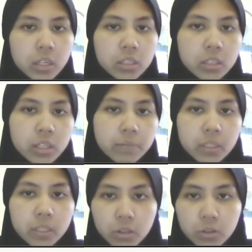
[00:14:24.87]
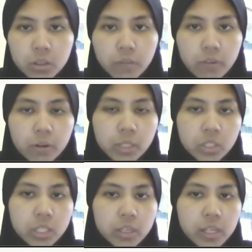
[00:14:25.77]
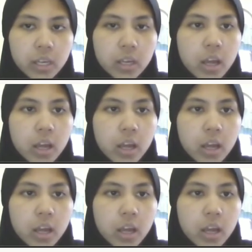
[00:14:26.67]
a substitute for machinery.